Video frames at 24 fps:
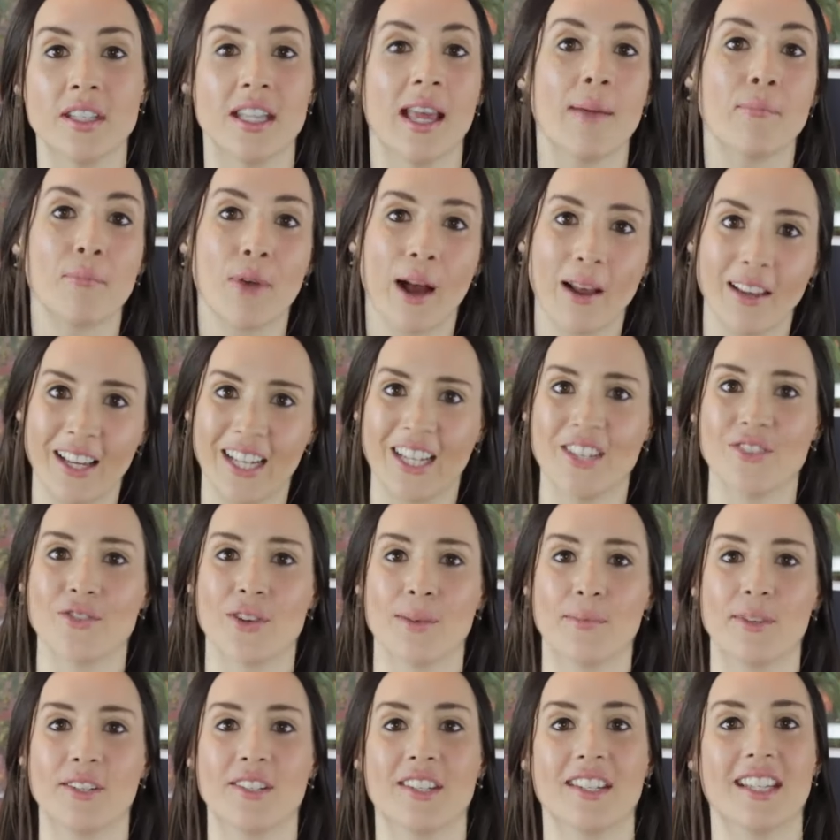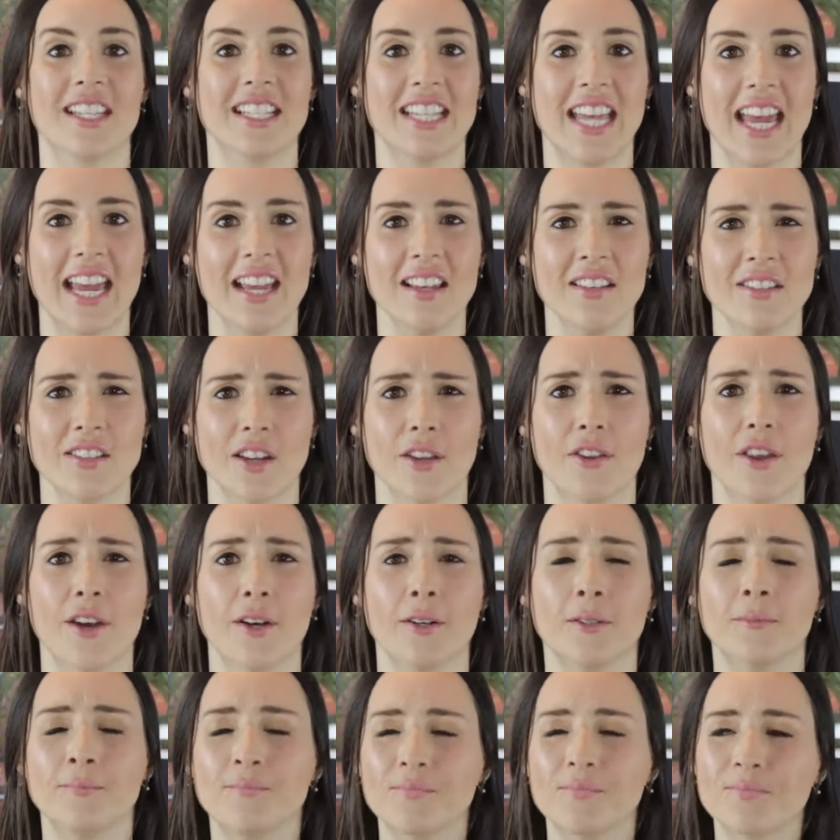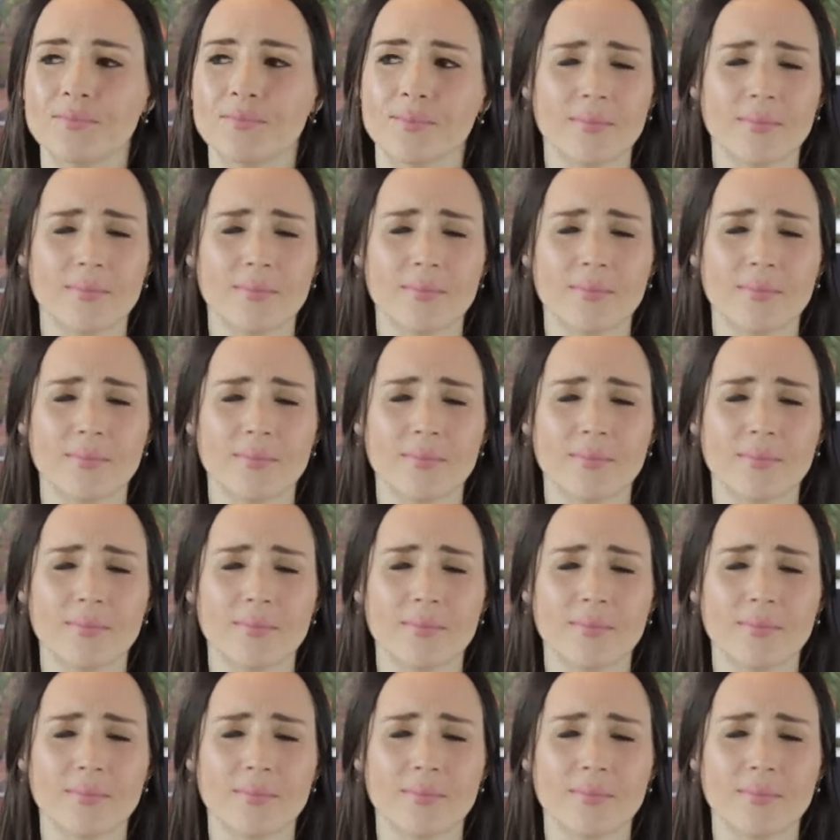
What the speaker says: and that probably contributes to the taste, although